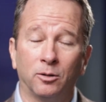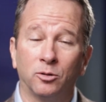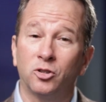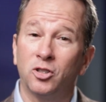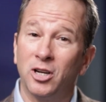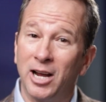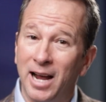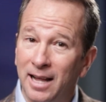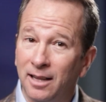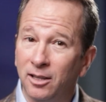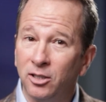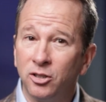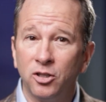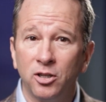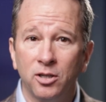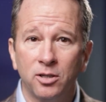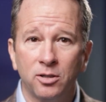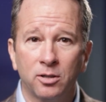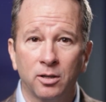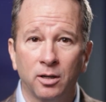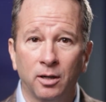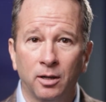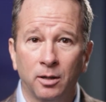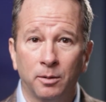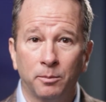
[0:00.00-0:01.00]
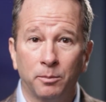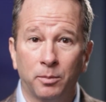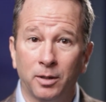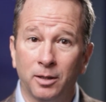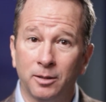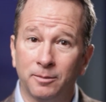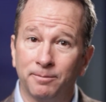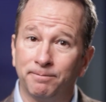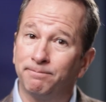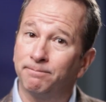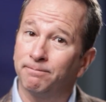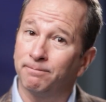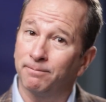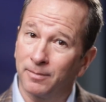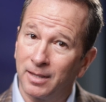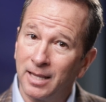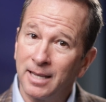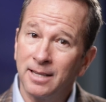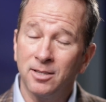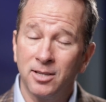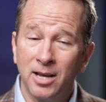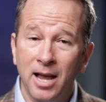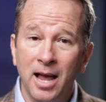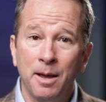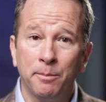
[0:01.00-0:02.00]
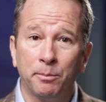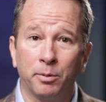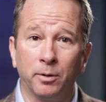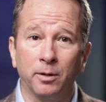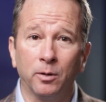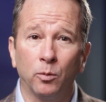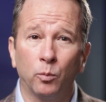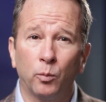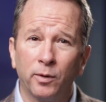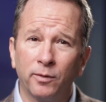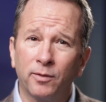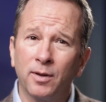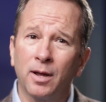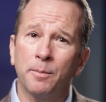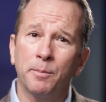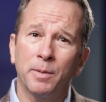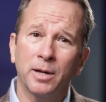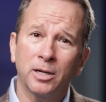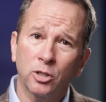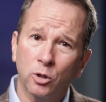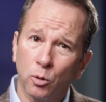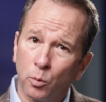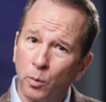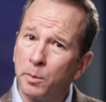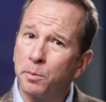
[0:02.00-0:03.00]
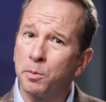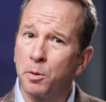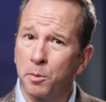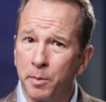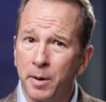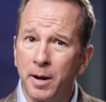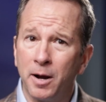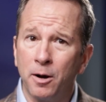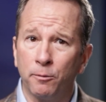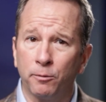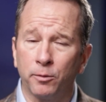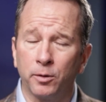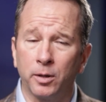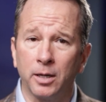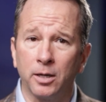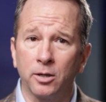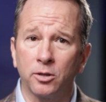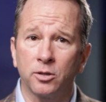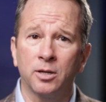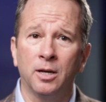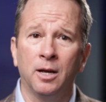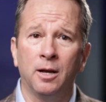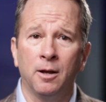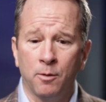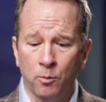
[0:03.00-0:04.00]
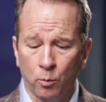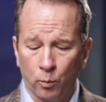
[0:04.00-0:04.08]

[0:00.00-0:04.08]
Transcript: challenges, but things happen. We've got to make sure we prepare for this.